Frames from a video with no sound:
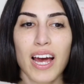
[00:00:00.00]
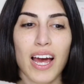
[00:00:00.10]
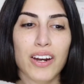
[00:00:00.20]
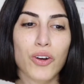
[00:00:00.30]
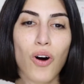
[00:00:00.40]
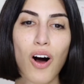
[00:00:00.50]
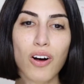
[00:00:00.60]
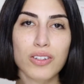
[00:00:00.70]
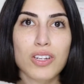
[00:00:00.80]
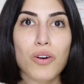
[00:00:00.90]
And you
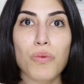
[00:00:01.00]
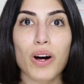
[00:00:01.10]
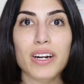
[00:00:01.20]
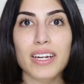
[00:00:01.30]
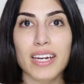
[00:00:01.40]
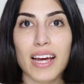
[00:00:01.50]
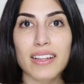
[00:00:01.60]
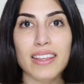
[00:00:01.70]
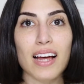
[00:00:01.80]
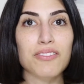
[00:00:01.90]
also want to
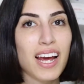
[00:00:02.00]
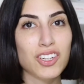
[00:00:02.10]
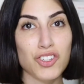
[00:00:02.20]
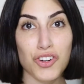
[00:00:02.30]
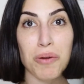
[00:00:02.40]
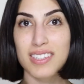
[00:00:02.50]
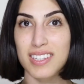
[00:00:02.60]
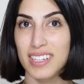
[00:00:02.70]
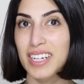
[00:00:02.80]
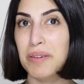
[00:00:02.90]
get that extra
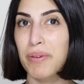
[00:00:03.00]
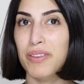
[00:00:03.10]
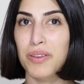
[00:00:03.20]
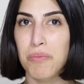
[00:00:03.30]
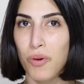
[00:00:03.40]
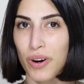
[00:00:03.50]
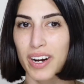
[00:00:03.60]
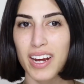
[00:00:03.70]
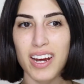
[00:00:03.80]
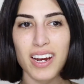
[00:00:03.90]
sleep in the
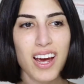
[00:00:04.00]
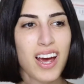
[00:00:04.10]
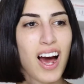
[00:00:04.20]
morning.